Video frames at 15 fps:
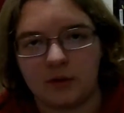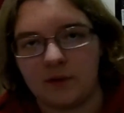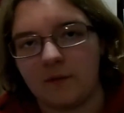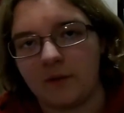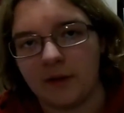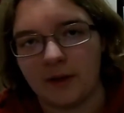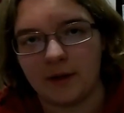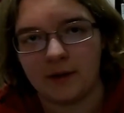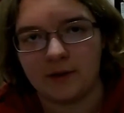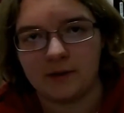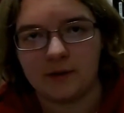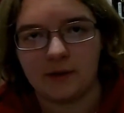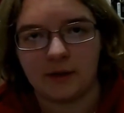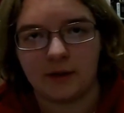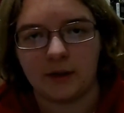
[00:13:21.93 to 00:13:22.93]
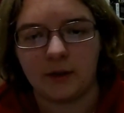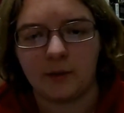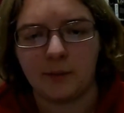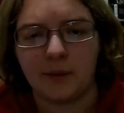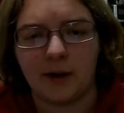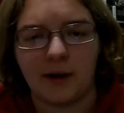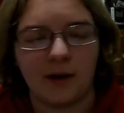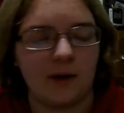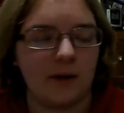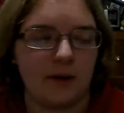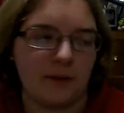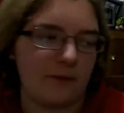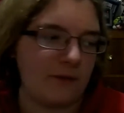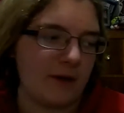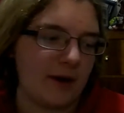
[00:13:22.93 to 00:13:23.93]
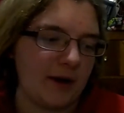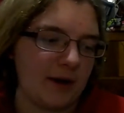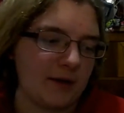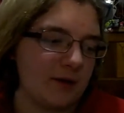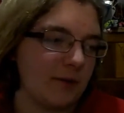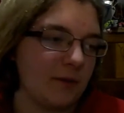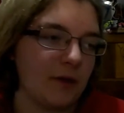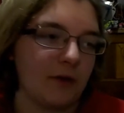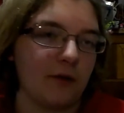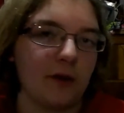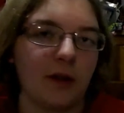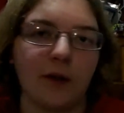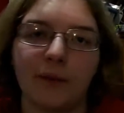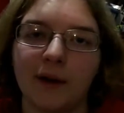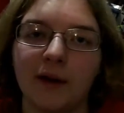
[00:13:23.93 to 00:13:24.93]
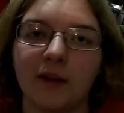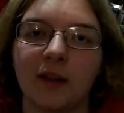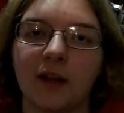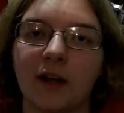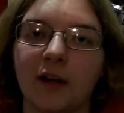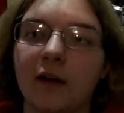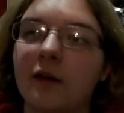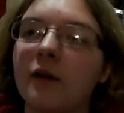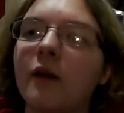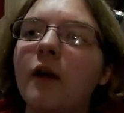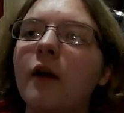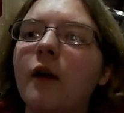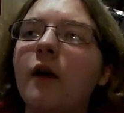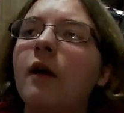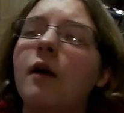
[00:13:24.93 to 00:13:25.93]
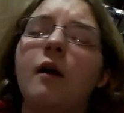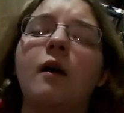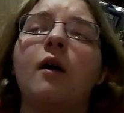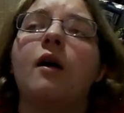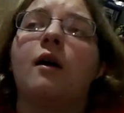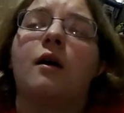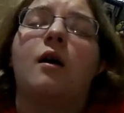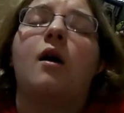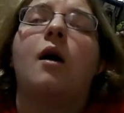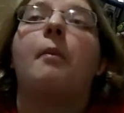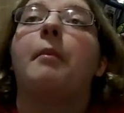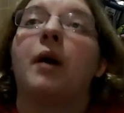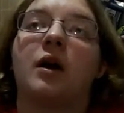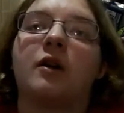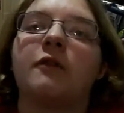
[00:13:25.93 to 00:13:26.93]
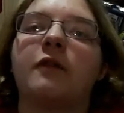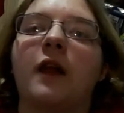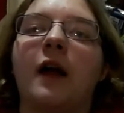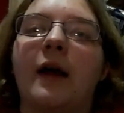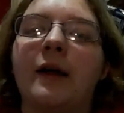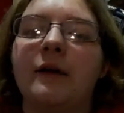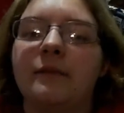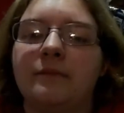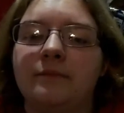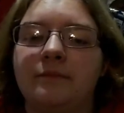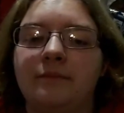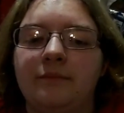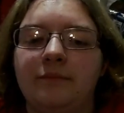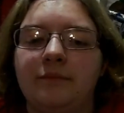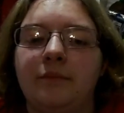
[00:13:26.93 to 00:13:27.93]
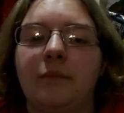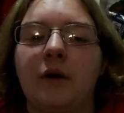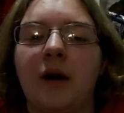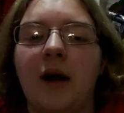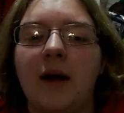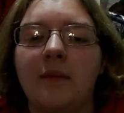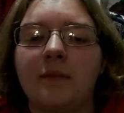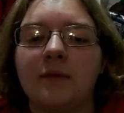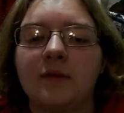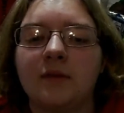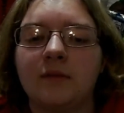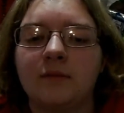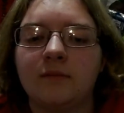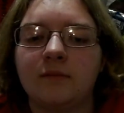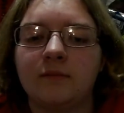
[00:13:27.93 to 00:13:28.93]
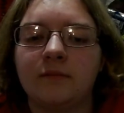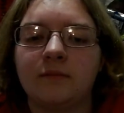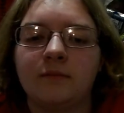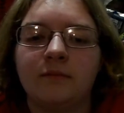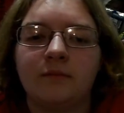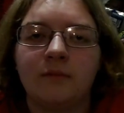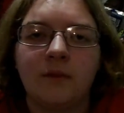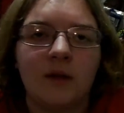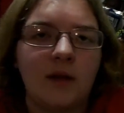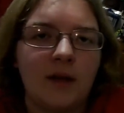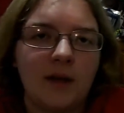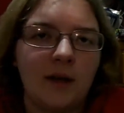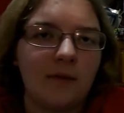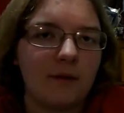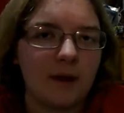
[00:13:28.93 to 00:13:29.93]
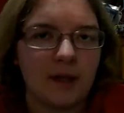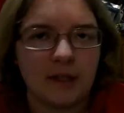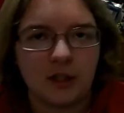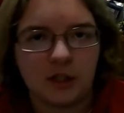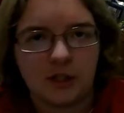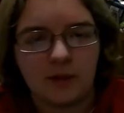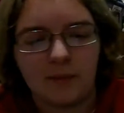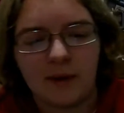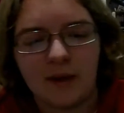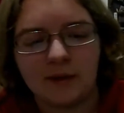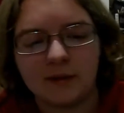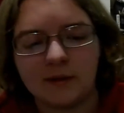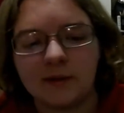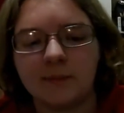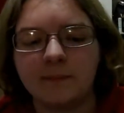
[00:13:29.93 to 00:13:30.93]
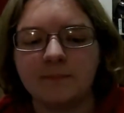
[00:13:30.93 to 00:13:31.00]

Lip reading: of things, like you might end up fighting something really weird like a butterfly, perhaps. It really just depends.